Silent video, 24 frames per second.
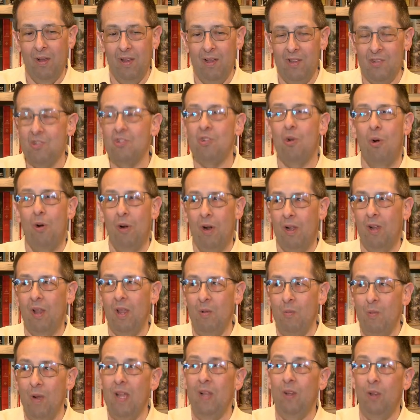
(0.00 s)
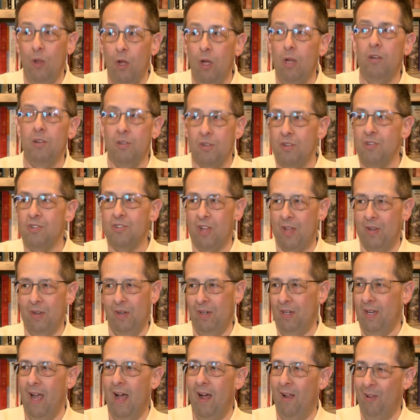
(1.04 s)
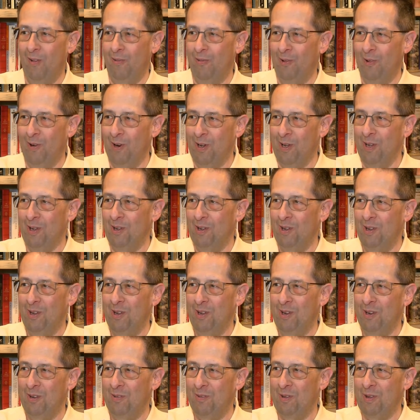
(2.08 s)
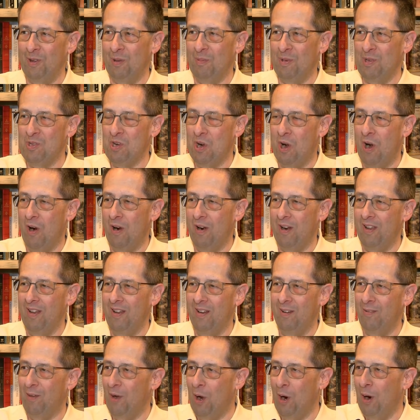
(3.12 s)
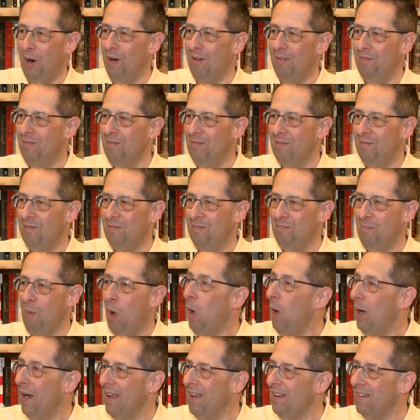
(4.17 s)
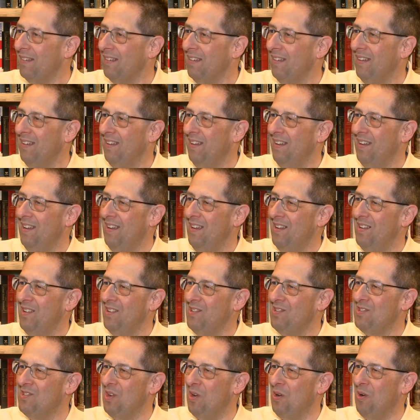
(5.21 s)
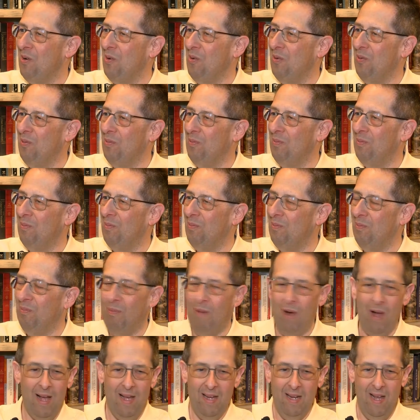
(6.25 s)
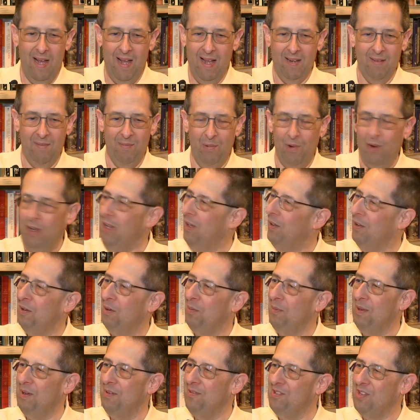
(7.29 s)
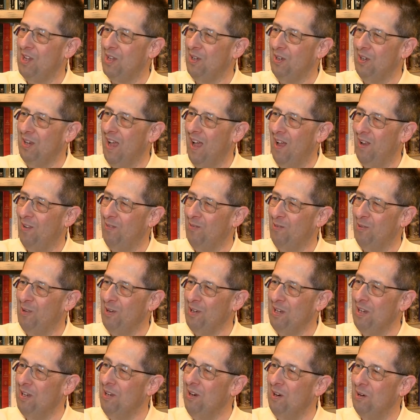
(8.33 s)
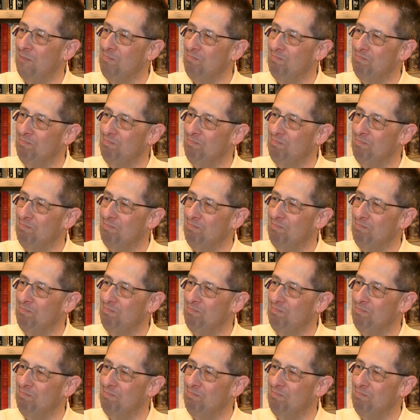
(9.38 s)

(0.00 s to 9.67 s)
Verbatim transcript: Historically, we looked to Southern California for the majority of our market. So why not bring a little bit of Southern California here?